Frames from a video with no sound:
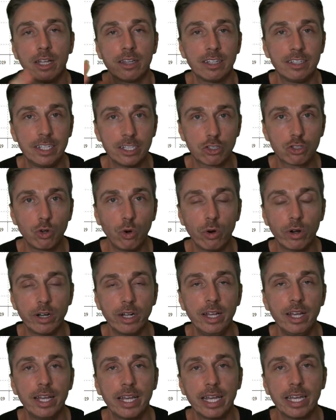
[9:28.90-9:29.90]
The
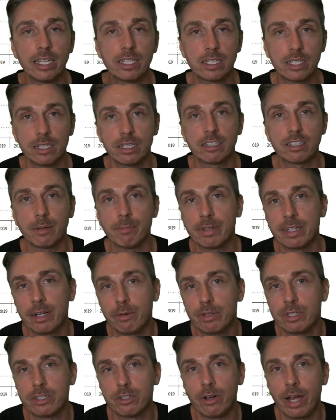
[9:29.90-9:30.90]
Discord is something that
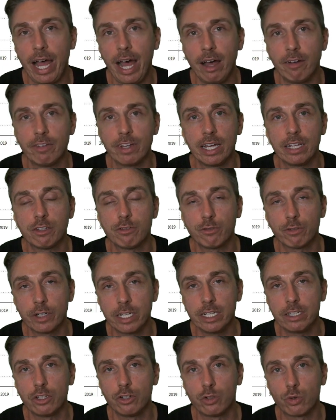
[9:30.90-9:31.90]
we still have. It's
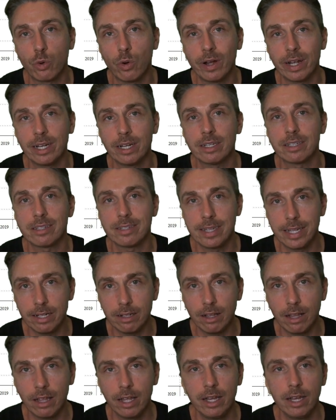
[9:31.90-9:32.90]
free to join
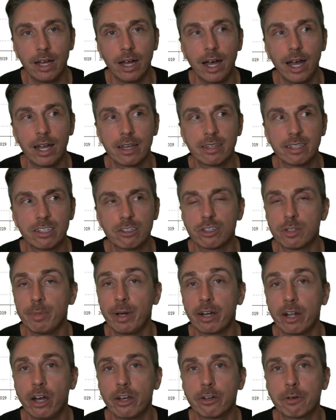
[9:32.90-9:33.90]
still. I think there's
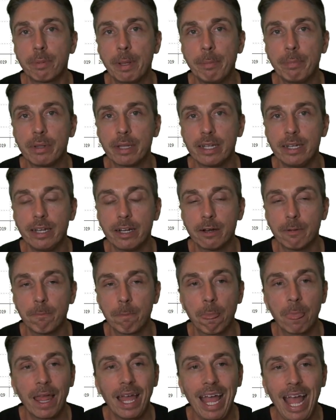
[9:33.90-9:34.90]
about 100 people in there.
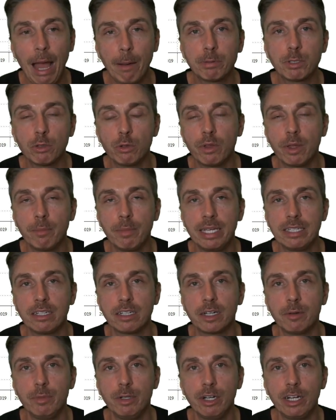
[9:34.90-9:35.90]
Absolutely
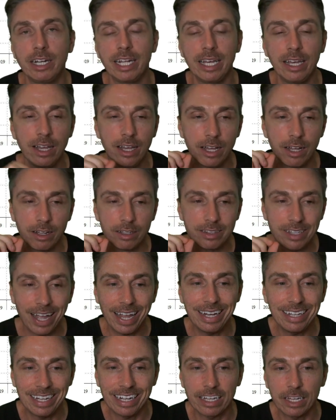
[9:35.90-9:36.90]
amazing community,
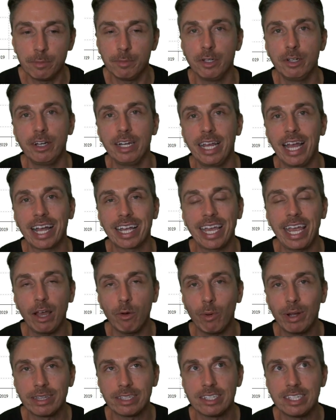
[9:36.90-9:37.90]
tight-knit community. I
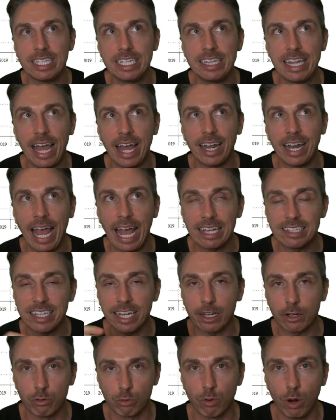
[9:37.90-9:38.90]
can't wait to see that as
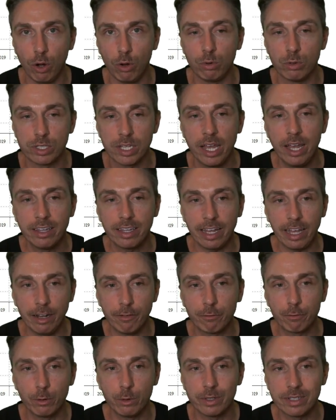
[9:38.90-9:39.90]
that grows, the
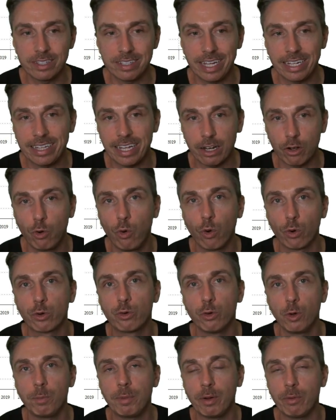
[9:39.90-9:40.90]
influence that core
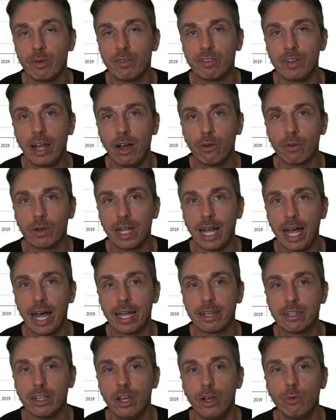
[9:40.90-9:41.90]
group that we've now
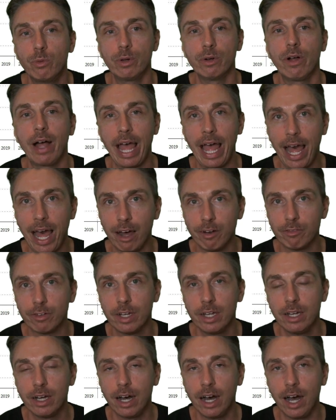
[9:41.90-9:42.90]
got will have
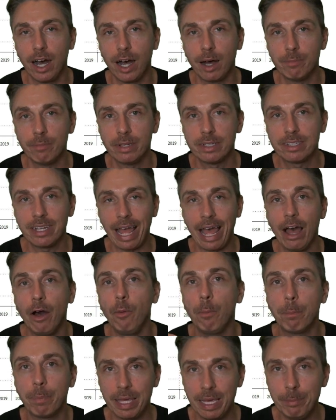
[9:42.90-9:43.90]
to
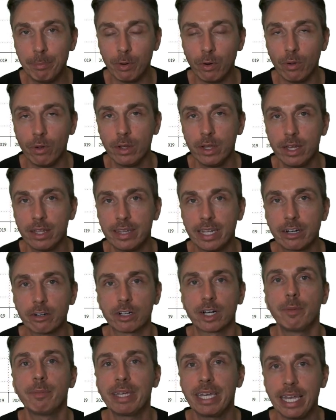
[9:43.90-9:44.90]
help people that are
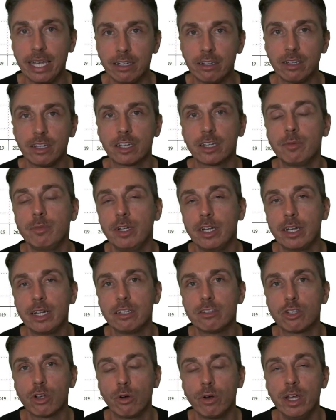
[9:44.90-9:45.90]
coming into the community.
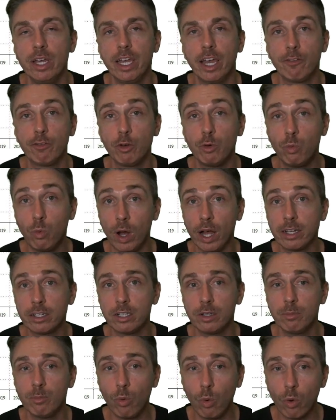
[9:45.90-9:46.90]
So if you
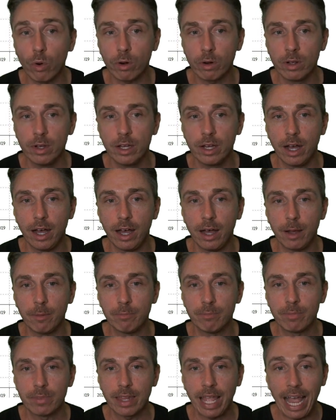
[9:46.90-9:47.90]
want more
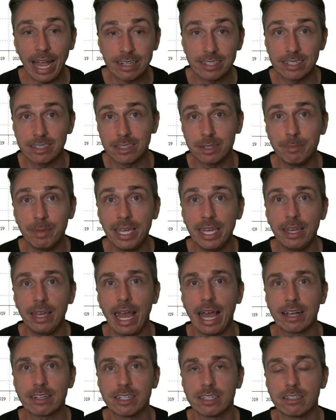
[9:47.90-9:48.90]
access to me,
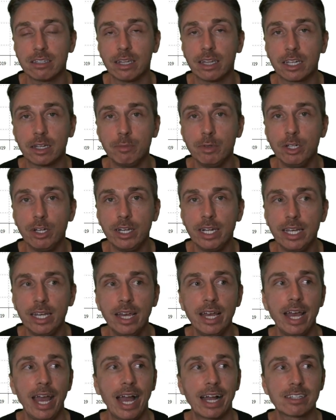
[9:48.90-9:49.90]
access to the
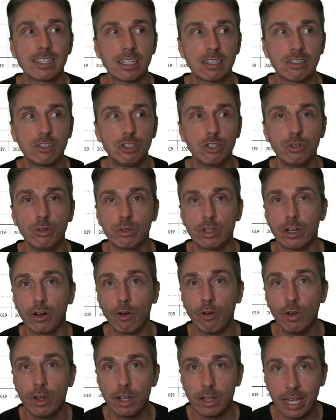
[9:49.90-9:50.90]
community, access to
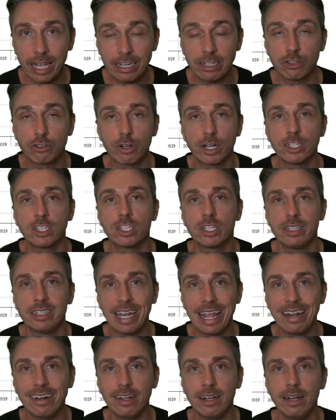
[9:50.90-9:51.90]
in the trench
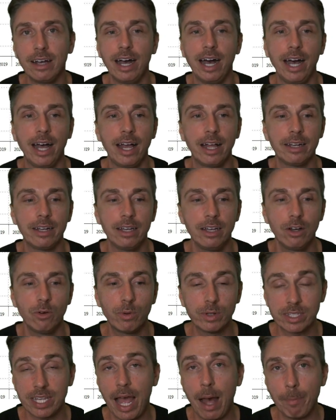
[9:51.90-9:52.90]
data on
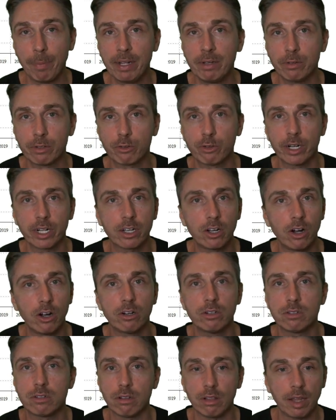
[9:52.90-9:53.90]
what's happening with credit
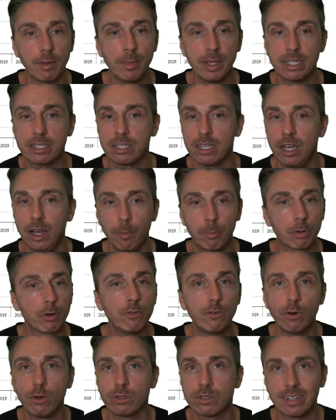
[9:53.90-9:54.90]
cards, limits,
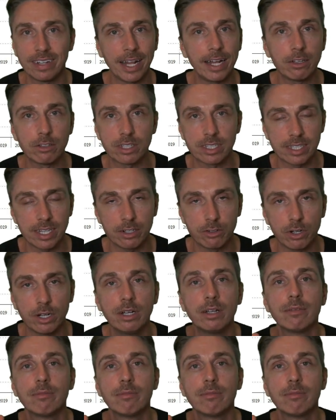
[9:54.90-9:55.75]
approvals, denials, etc.,